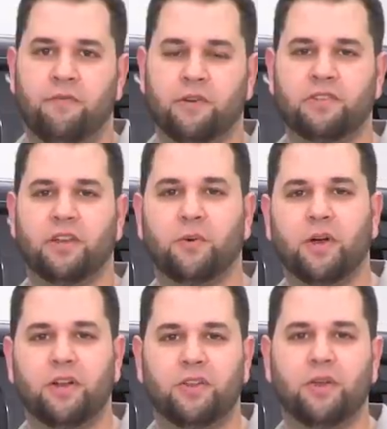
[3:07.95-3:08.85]
First thing we're
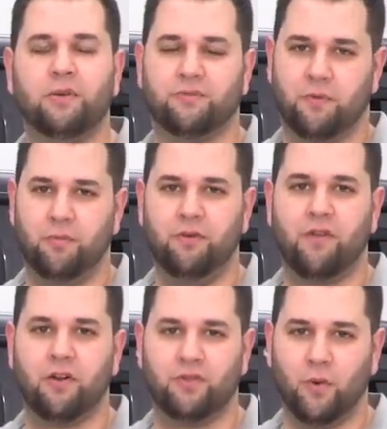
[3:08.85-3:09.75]
gonna do is remove
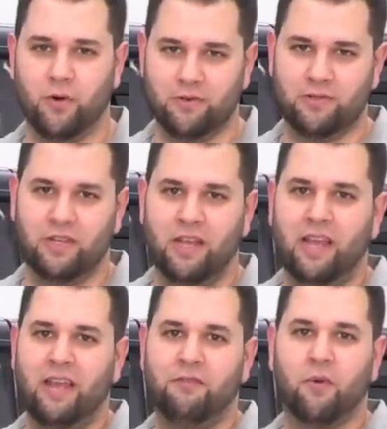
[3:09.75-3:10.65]
our doors.
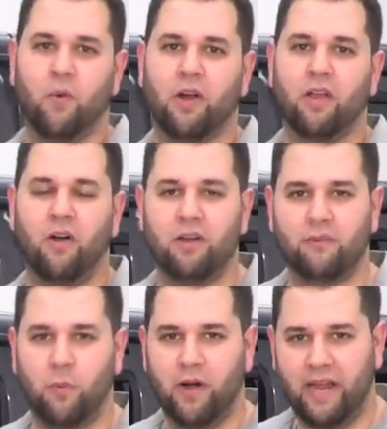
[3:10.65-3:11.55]
If you're working on a
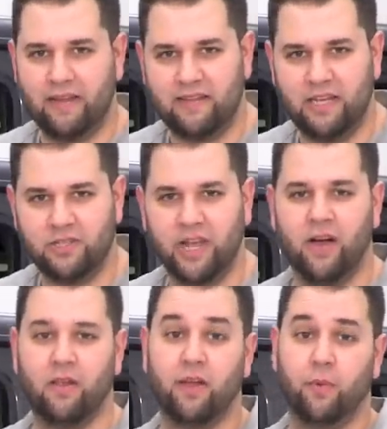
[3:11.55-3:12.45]
2018
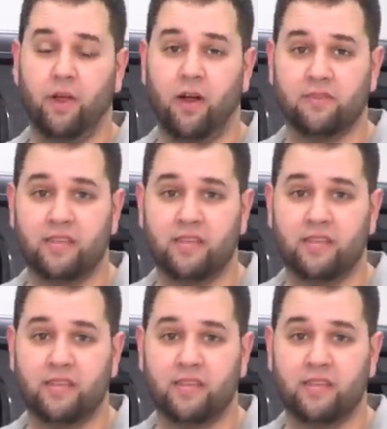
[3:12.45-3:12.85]
JL like we are